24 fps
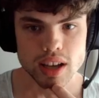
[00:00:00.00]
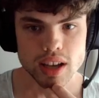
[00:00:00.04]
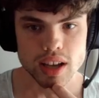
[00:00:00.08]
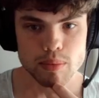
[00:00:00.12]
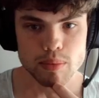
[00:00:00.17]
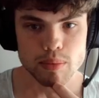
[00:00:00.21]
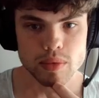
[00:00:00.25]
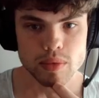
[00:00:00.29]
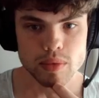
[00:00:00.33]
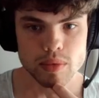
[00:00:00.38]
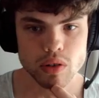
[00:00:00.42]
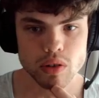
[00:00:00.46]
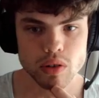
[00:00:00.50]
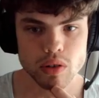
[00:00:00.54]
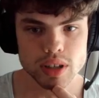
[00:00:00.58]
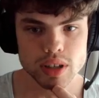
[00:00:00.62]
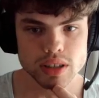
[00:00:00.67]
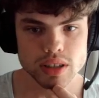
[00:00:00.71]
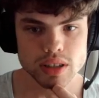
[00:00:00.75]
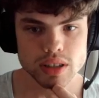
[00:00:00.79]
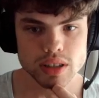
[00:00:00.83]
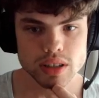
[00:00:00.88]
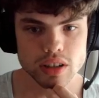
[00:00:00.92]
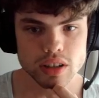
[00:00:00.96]
I'm going
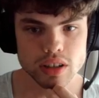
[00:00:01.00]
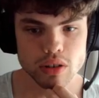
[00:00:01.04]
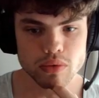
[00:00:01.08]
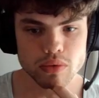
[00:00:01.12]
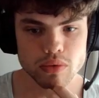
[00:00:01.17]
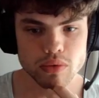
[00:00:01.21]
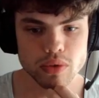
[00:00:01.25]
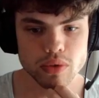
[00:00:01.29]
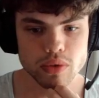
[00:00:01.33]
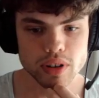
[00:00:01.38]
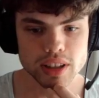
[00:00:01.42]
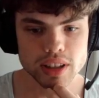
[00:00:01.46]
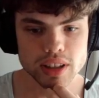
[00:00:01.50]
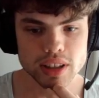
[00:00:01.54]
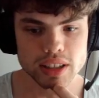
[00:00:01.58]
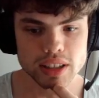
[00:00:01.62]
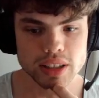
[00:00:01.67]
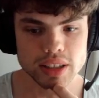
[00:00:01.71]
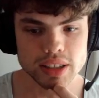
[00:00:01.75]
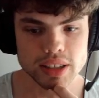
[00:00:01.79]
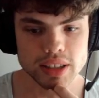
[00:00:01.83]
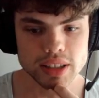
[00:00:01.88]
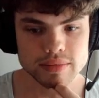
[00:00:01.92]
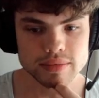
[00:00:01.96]
to go for
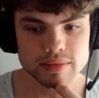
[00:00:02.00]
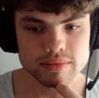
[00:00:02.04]
the...